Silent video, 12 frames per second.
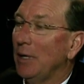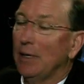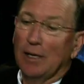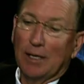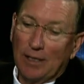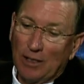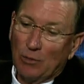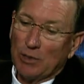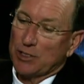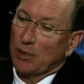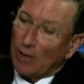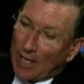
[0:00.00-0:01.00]
And you know,
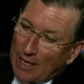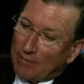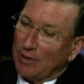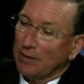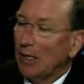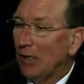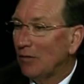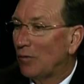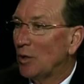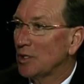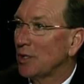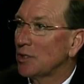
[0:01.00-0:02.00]
we still have at
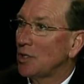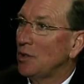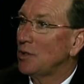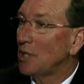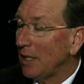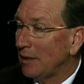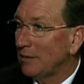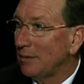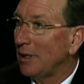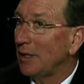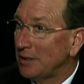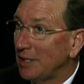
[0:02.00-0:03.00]
462
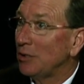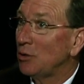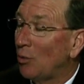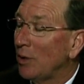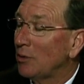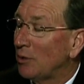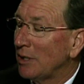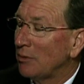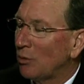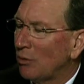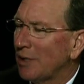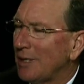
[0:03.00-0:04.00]
uh,
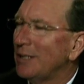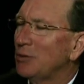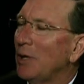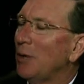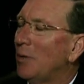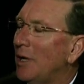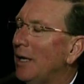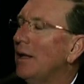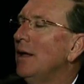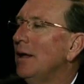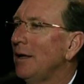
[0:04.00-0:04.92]
1021.